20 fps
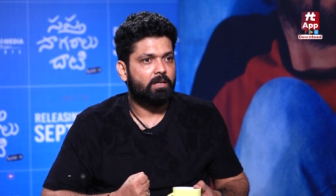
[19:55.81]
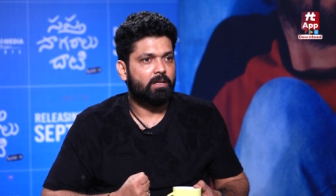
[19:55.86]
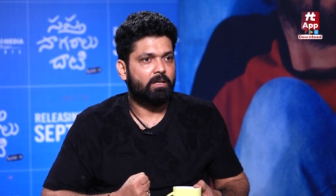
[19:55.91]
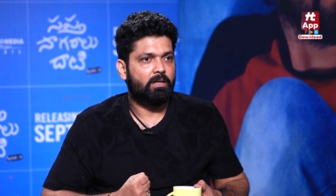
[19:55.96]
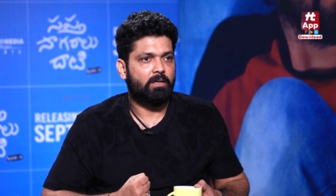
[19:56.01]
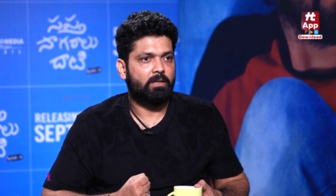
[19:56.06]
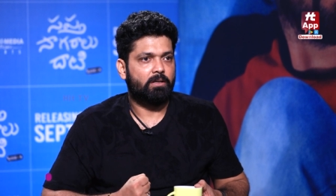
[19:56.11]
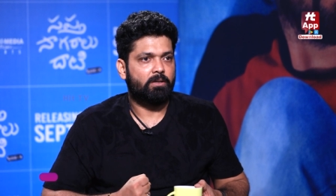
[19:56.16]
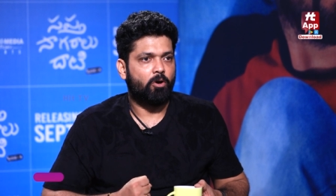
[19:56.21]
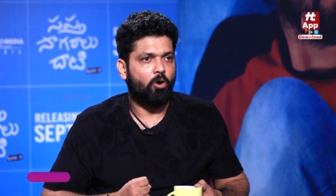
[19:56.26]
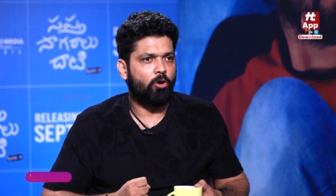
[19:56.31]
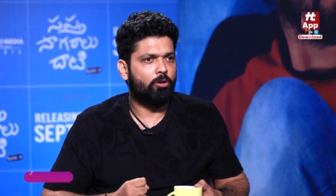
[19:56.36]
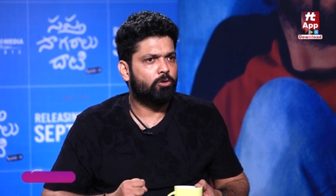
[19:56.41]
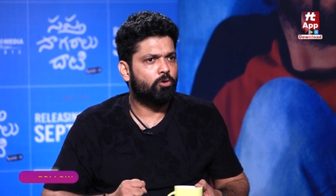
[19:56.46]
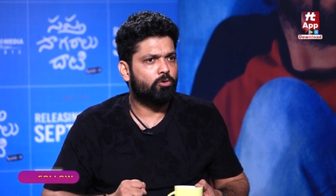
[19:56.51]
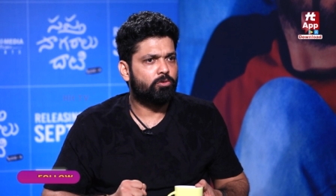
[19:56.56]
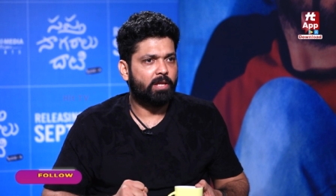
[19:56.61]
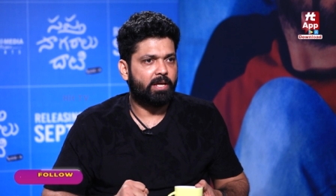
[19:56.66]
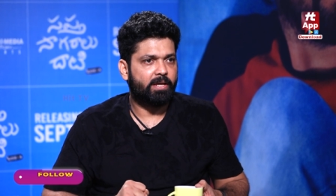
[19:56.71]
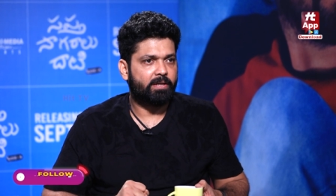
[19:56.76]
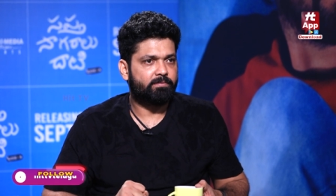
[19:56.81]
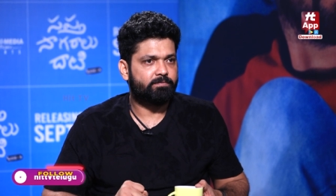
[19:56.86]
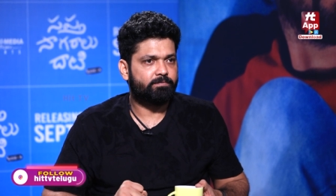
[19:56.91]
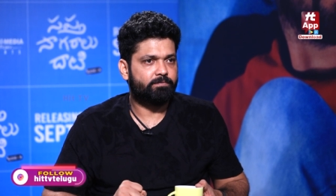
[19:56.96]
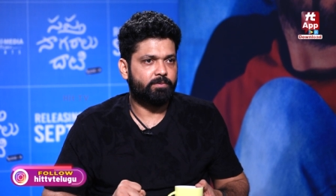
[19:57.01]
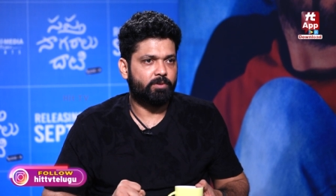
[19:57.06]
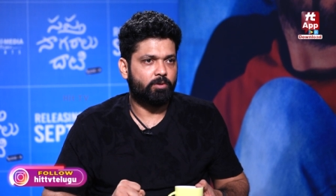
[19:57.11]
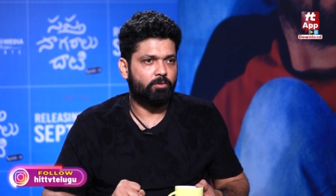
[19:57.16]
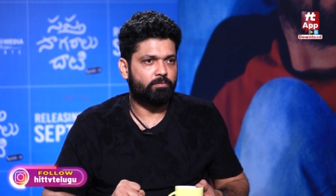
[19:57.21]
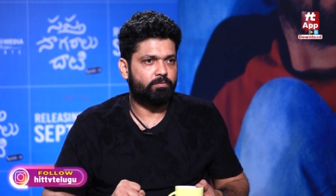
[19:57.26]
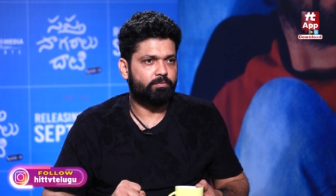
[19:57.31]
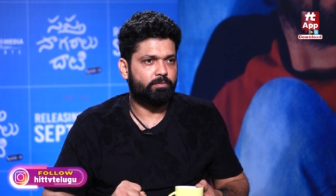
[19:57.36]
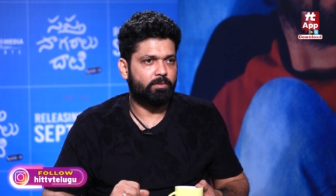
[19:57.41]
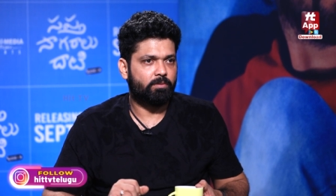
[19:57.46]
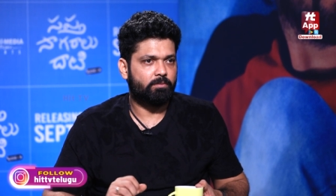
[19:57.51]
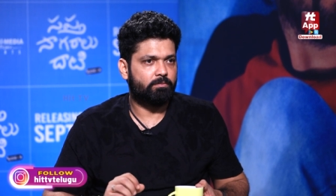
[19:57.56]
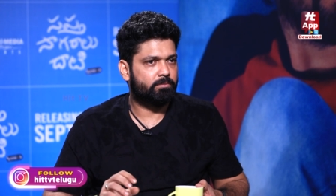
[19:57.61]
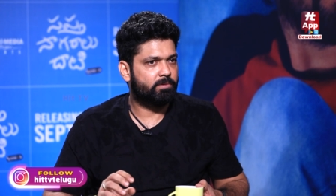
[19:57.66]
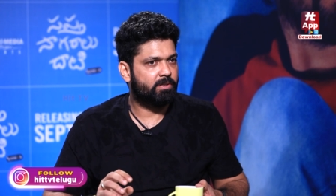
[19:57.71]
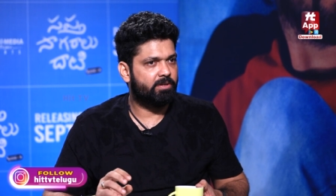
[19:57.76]
uh, although they're, you know,
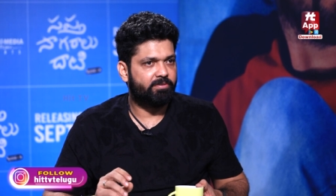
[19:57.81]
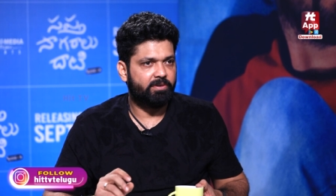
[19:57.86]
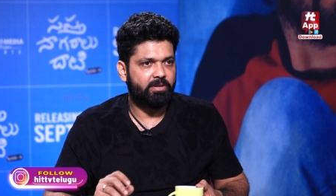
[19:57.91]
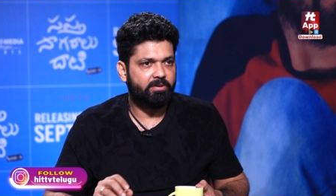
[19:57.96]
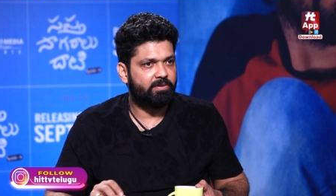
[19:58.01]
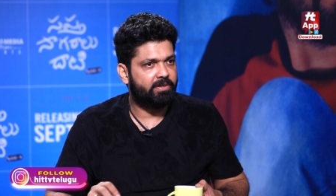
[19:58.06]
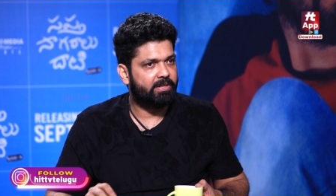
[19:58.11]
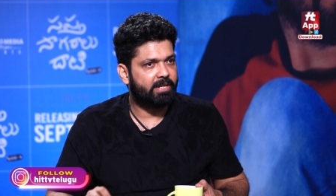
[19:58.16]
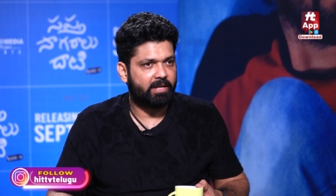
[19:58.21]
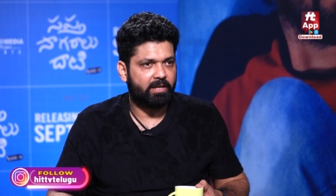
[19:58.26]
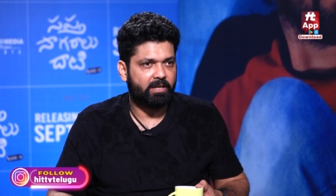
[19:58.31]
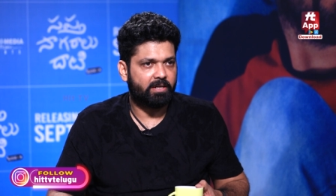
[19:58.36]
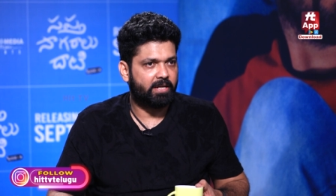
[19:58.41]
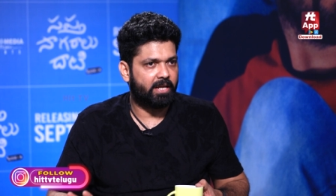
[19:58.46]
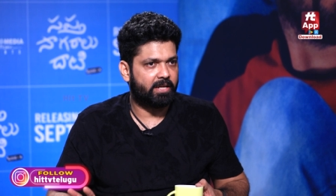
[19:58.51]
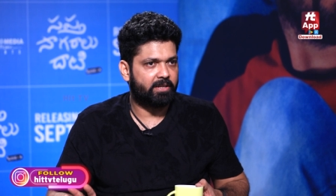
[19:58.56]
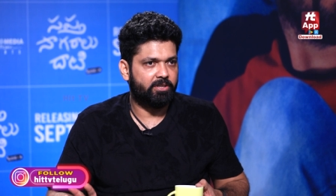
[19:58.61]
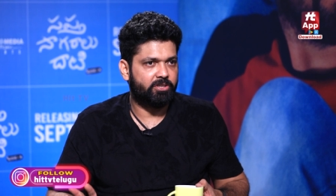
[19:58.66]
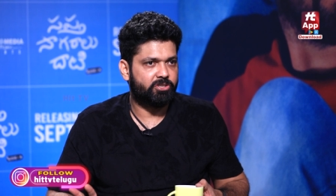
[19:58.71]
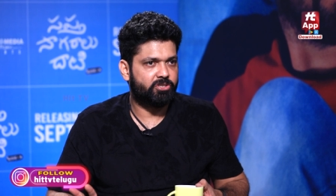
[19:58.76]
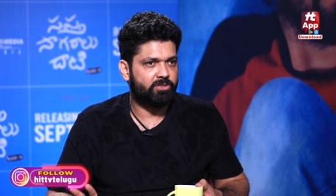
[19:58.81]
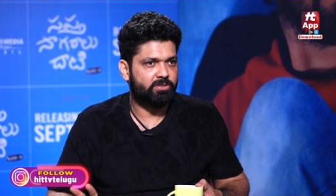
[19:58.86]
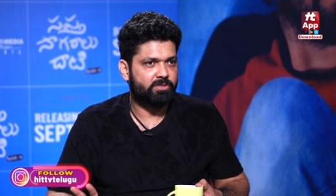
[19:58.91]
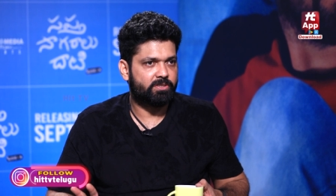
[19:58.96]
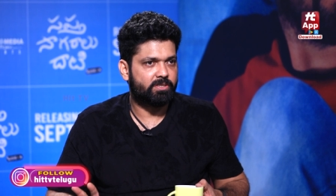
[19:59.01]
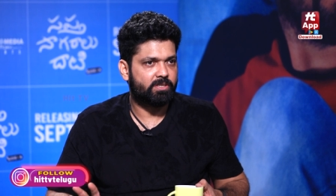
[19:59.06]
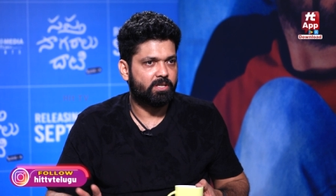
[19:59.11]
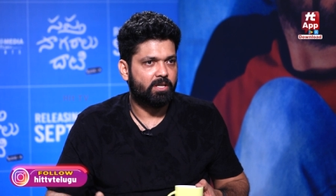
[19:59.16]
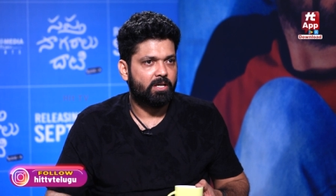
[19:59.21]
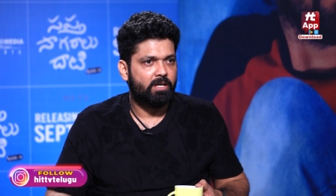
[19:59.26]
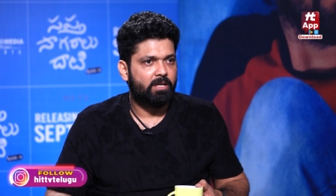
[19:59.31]
different, different te technicians.